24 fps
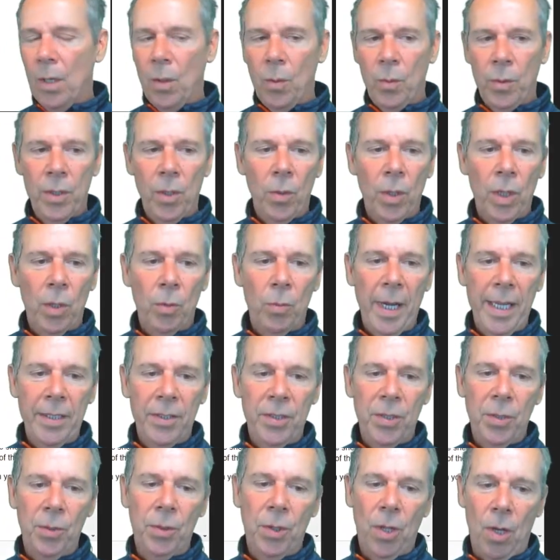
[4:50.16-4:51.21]
We don't want to wait
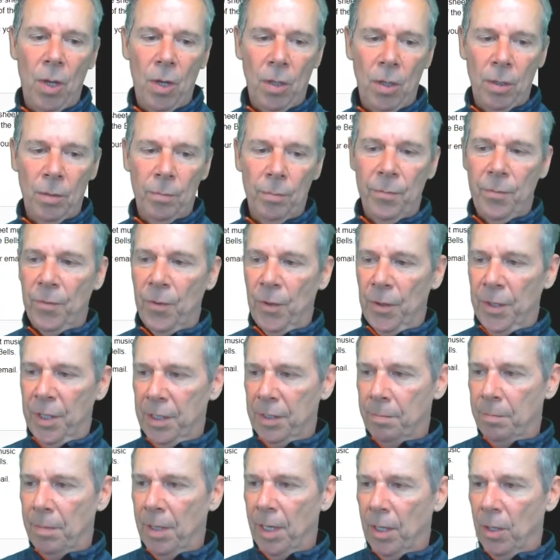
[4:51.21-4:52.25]
too long for
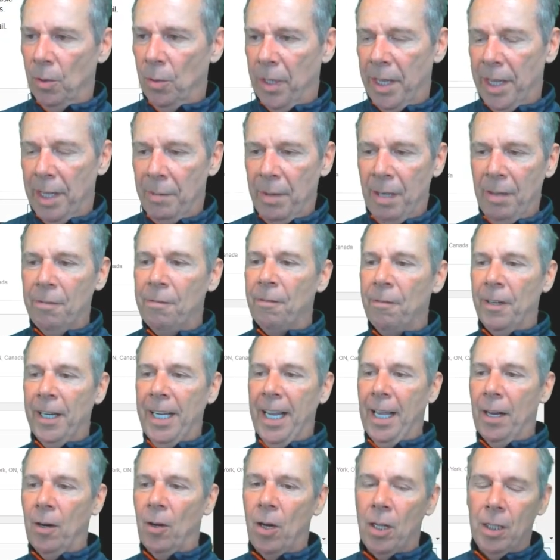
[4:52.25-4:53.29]
this, by the way. They may
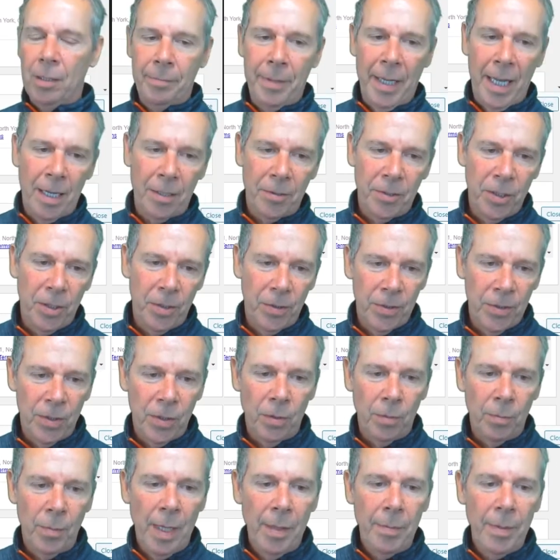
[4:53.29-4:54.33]
forget all about you.
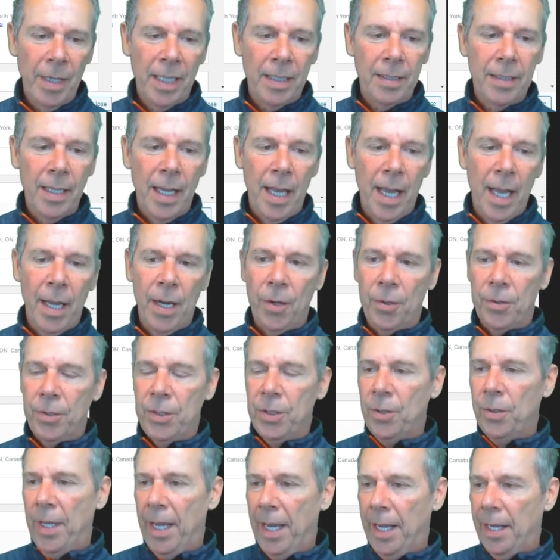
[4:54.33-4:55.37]
So maybe a day or
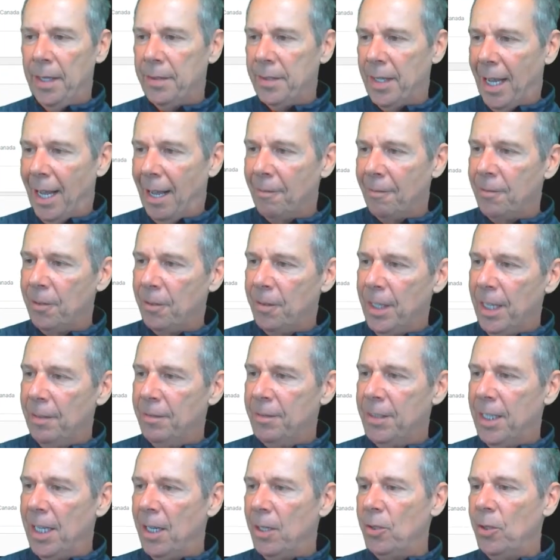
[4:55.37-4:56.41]
2 days after
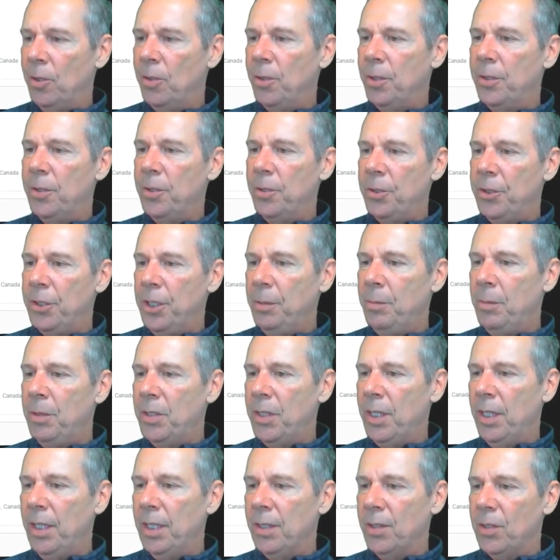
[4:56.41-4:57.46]
they've downloaded their sheet
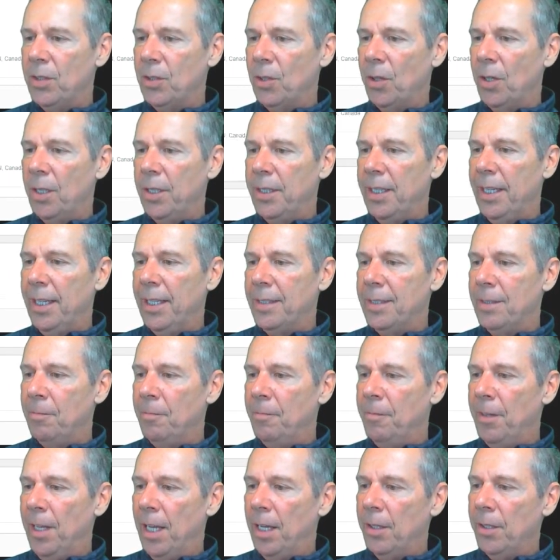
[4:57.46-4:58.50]
music and started to get some
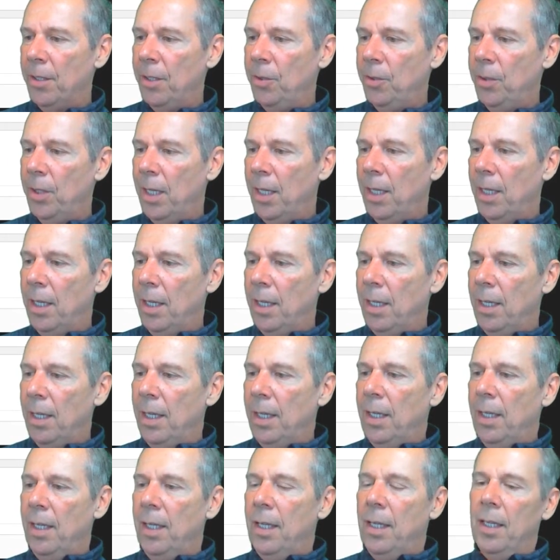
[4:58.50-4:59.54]
value,
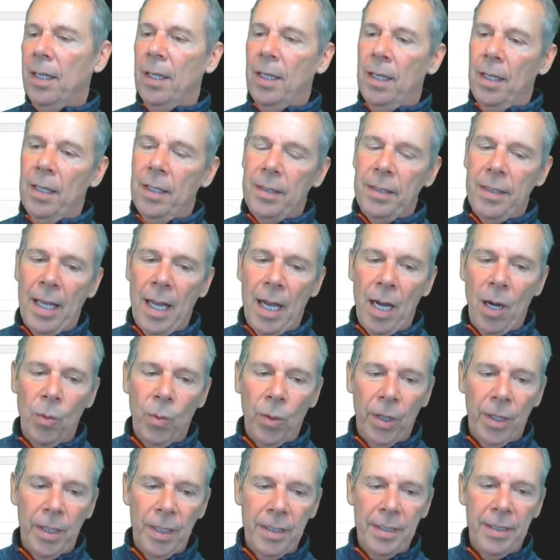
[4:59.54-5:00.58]
now
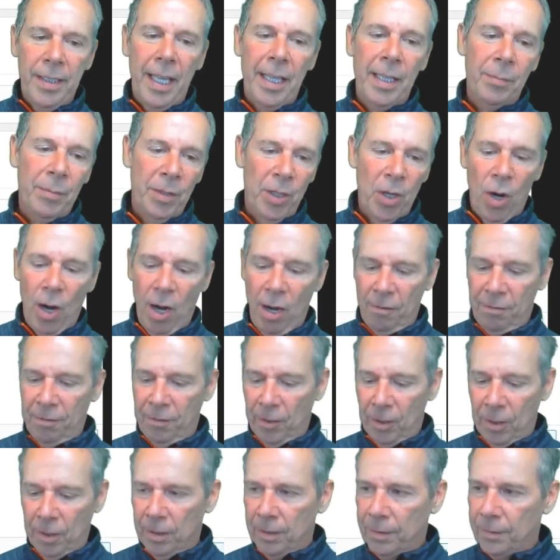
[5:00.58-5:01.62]
we're going to send them an
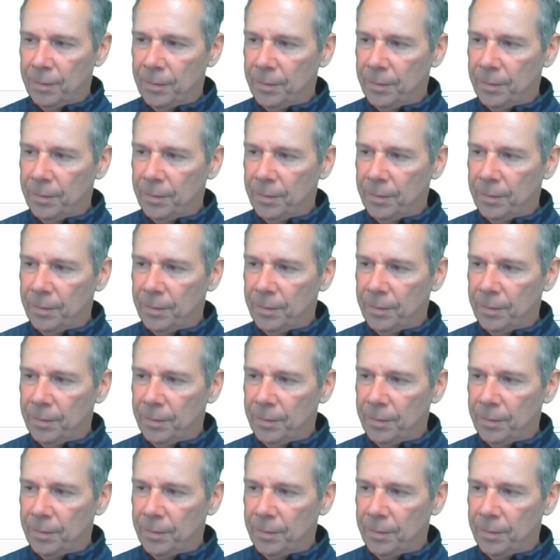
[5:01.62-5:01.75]
offer.